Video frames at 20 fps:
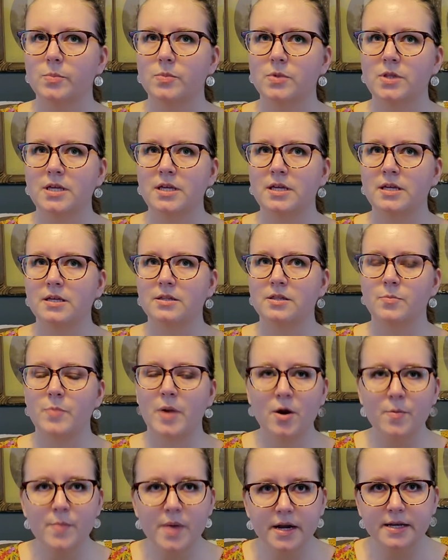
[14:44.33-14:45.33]
The, the
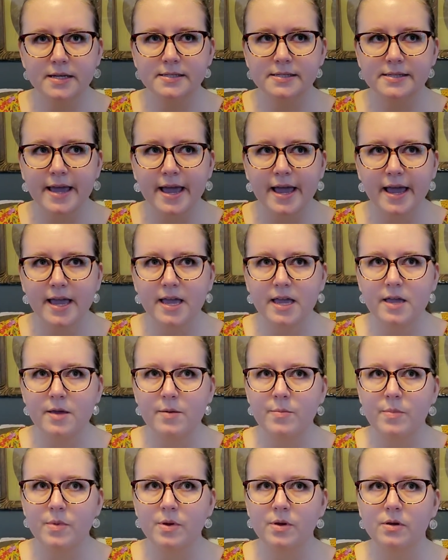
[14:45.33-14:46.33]
paramedics
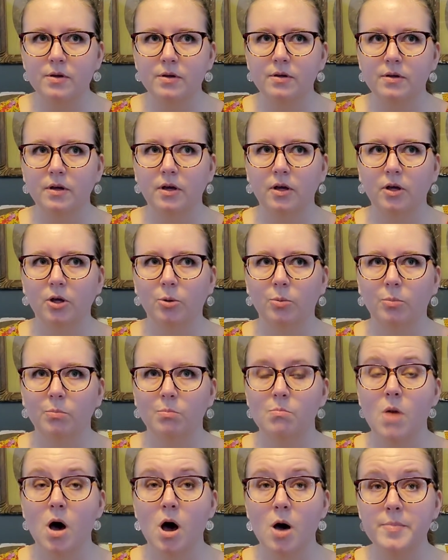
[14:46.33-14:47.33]
came. Um,
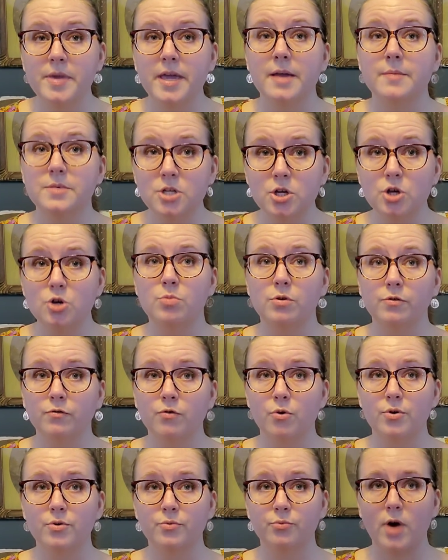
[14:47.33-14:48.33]
mom came too
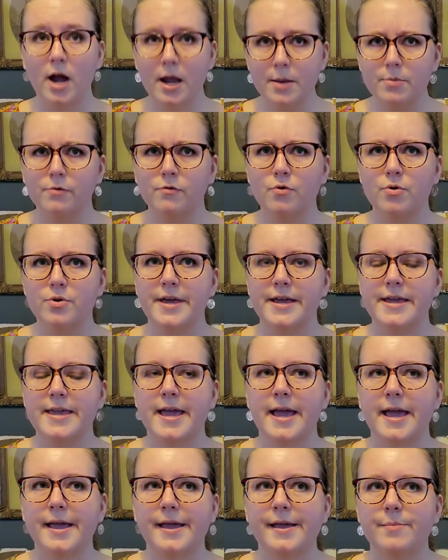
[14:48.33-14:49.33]
before, right before they
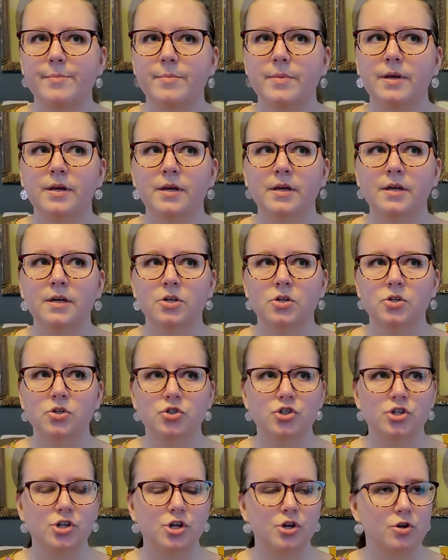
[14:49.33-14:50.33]
came.
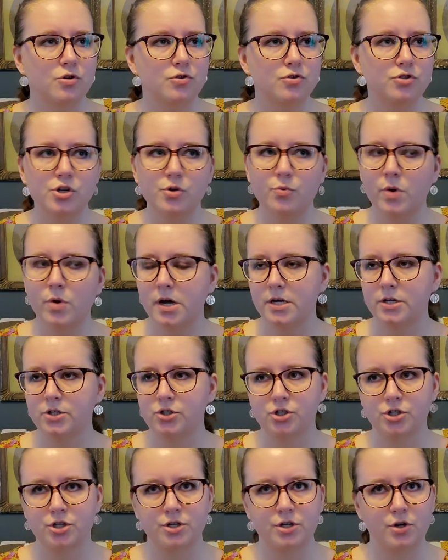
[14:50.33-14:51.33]
She knew who she was.
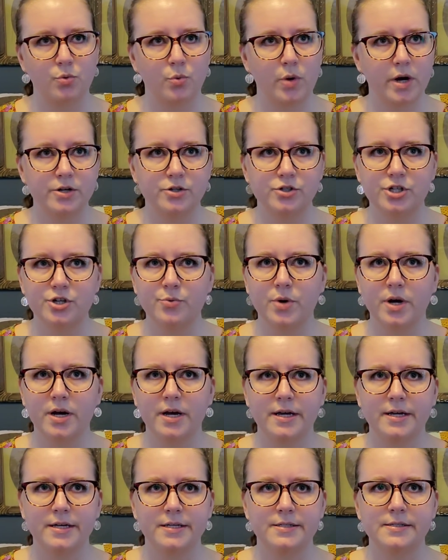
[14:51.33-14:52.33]
She knew where she
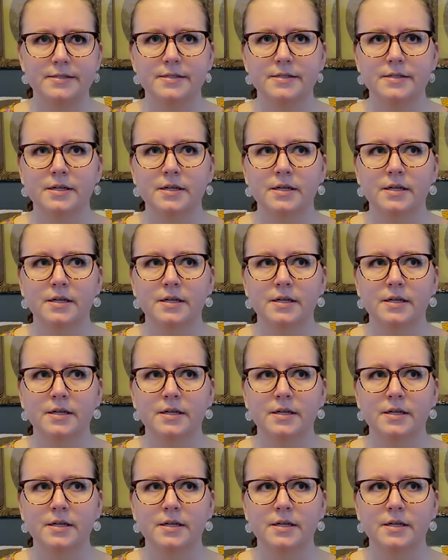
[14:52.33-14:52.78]
was.